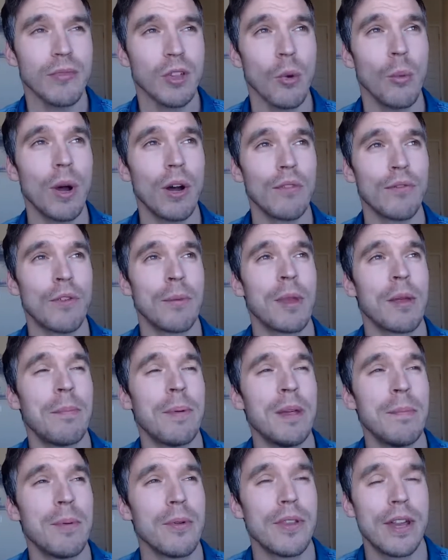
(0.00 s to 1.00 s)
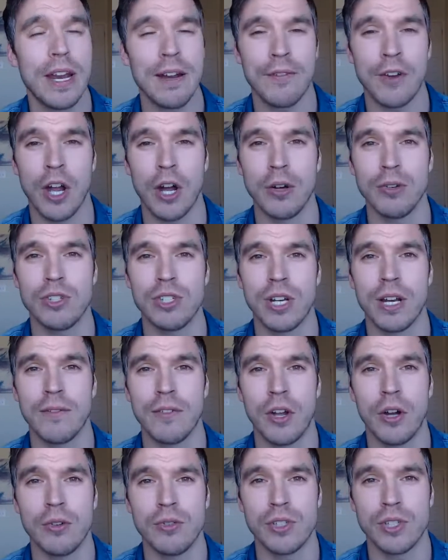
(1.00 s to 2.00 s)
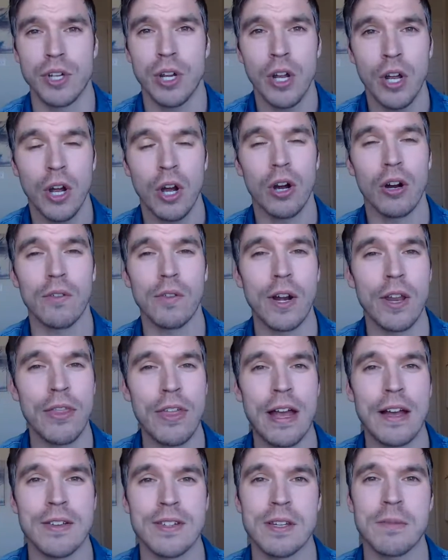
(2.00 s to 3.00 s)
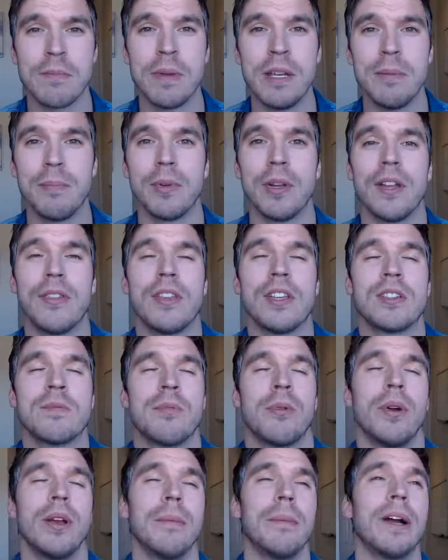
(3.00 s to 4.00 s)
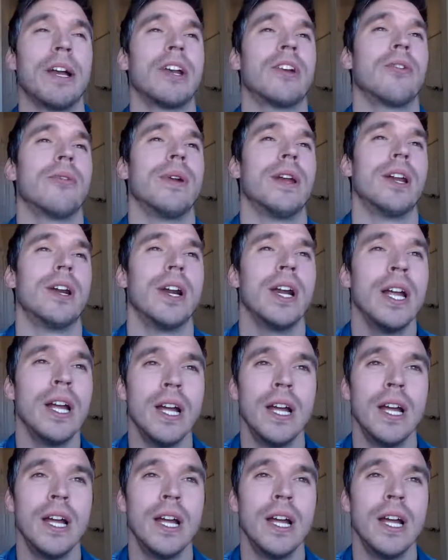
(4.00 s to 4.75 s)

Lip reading: Well, from the people that I've coached, and I've coached over 1,000 people at this point in my career,